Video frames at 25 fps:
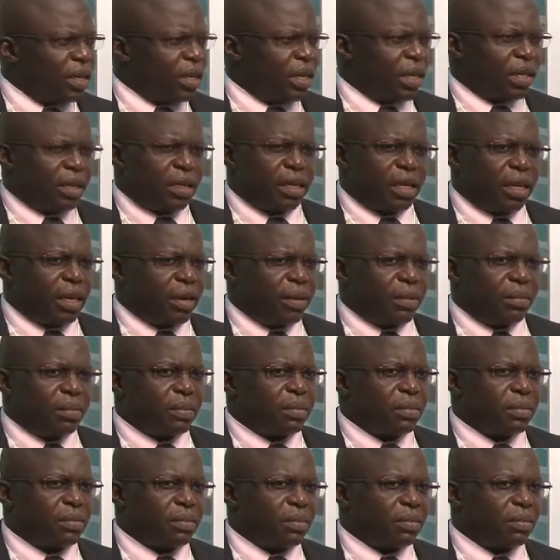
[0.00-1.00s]
that
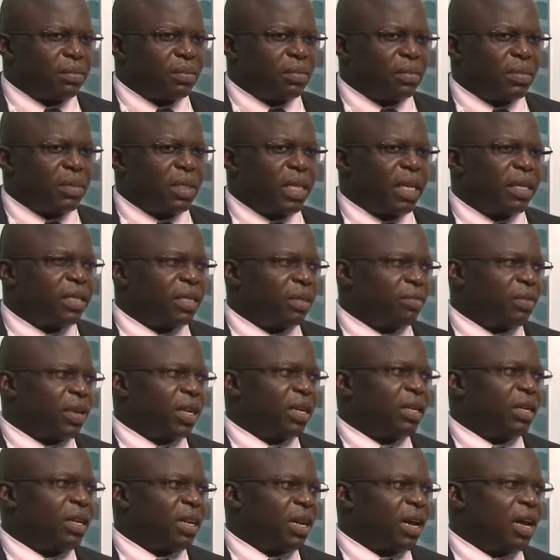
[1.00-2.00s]
there is a
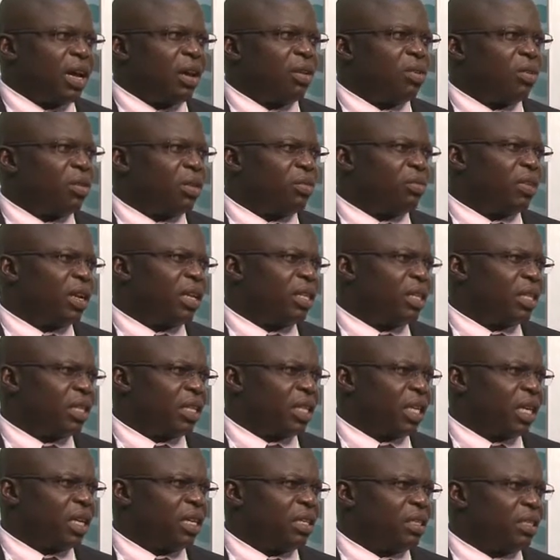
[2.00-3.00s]
very narrow or very
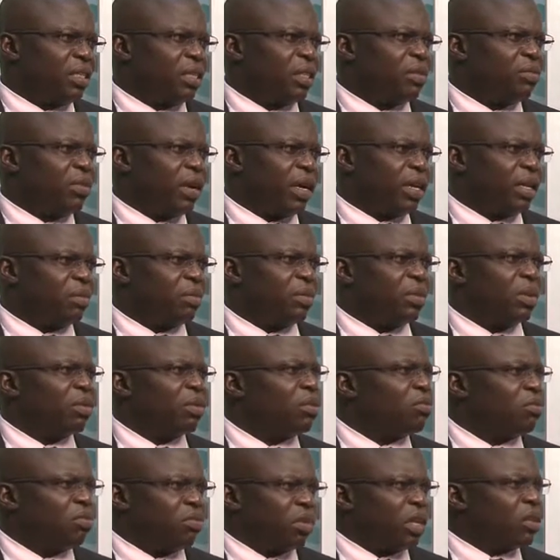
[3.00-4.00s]
thin divide
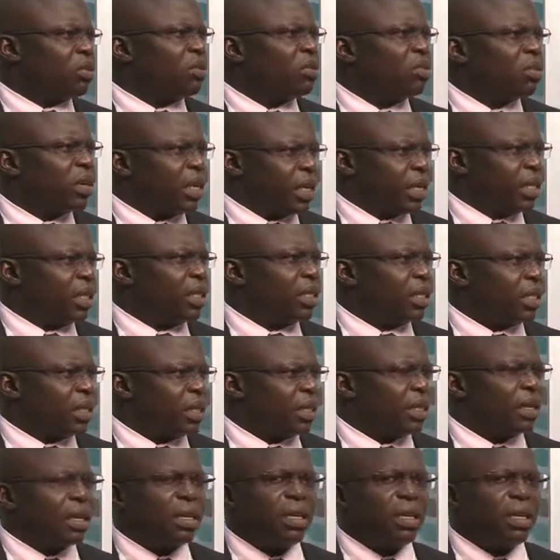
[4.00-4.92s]
when you look at it.